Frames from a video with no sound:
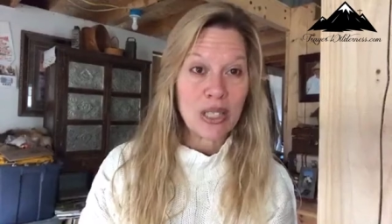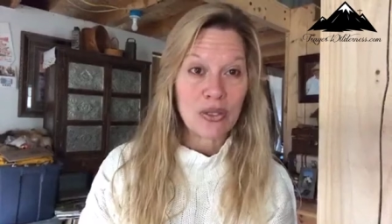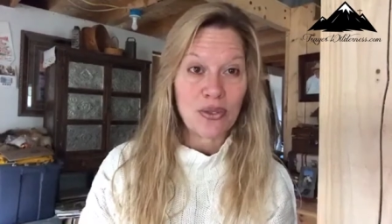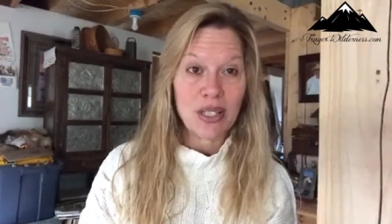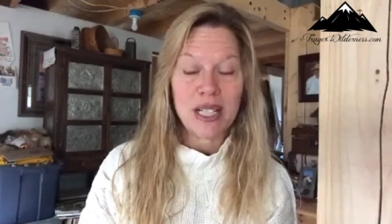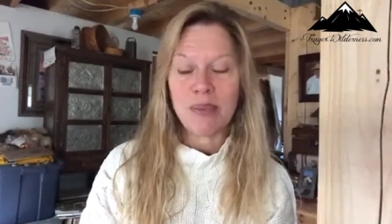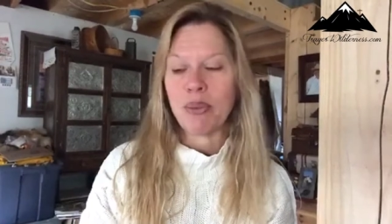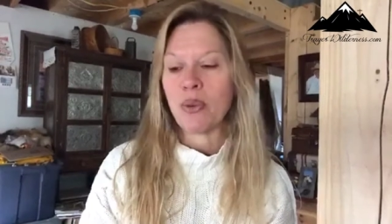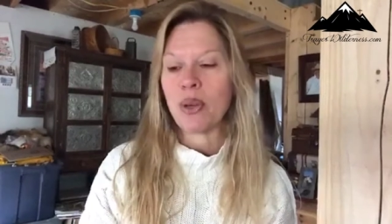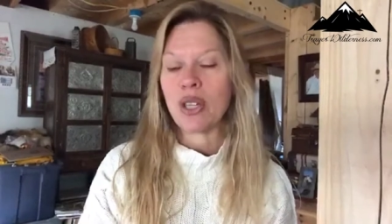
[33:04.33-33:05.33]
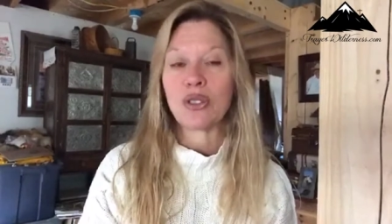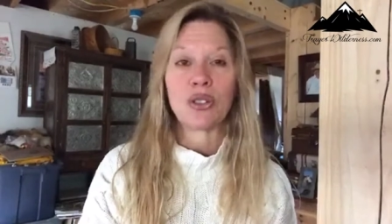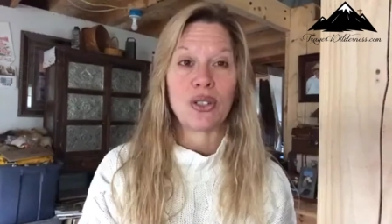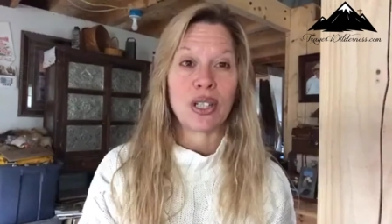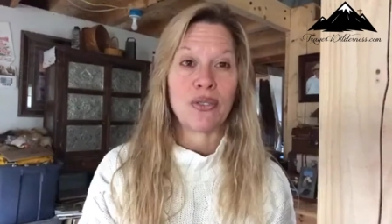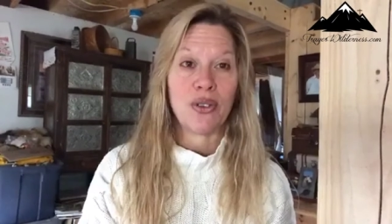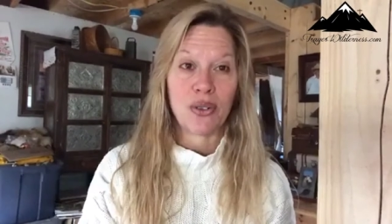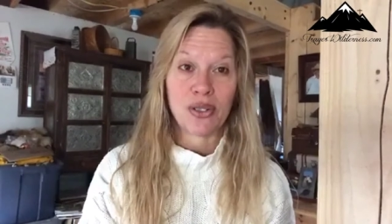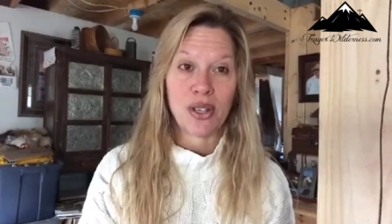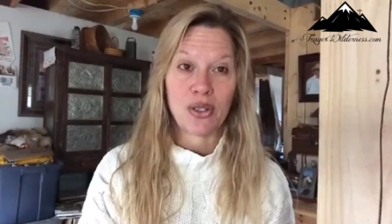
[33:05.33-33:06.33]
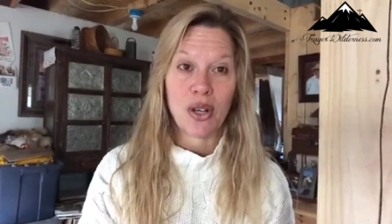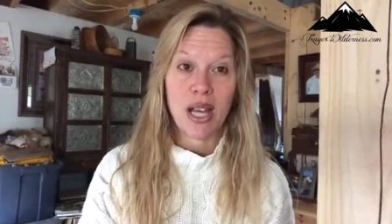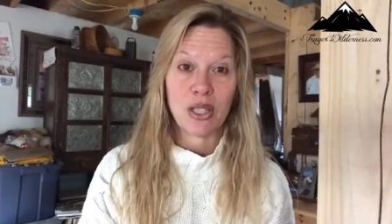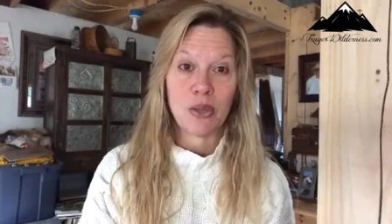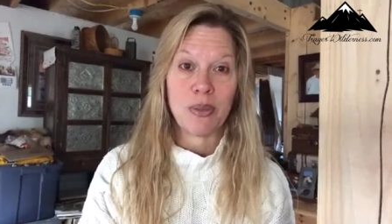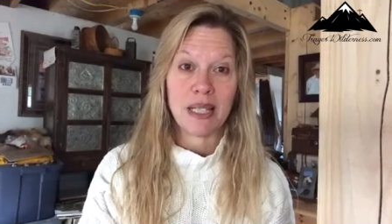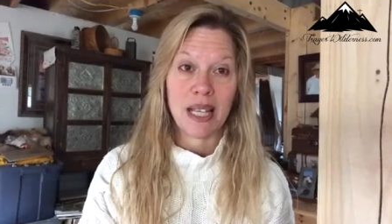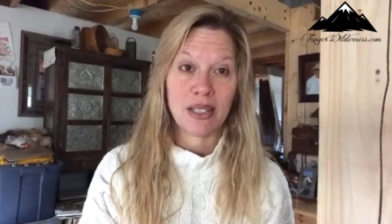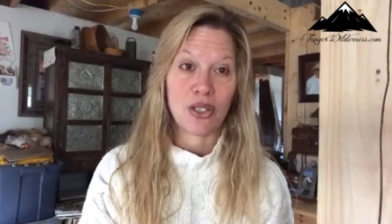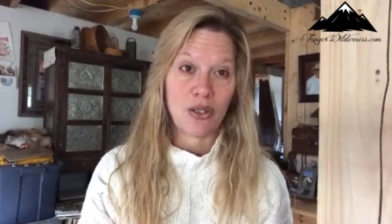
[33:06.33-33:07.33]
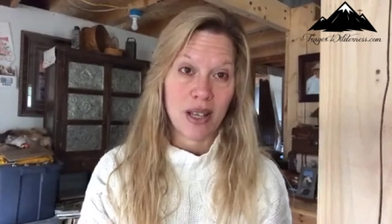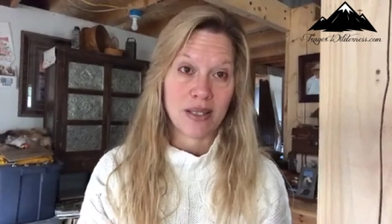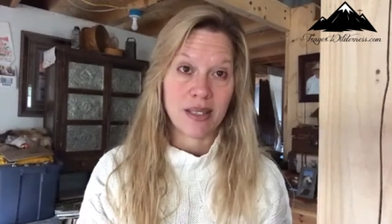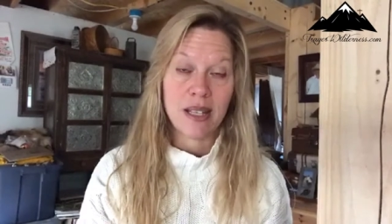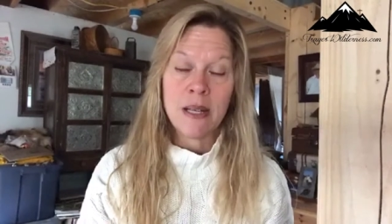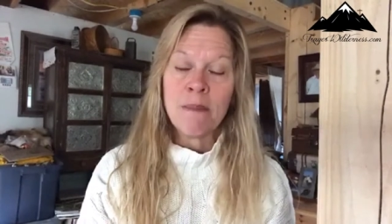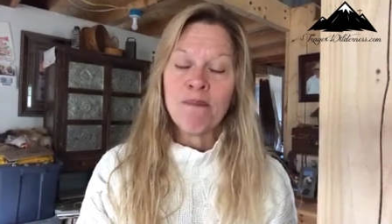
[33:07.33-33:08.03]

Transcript: stress-free, but we can certainly focus on trying to be less stressed.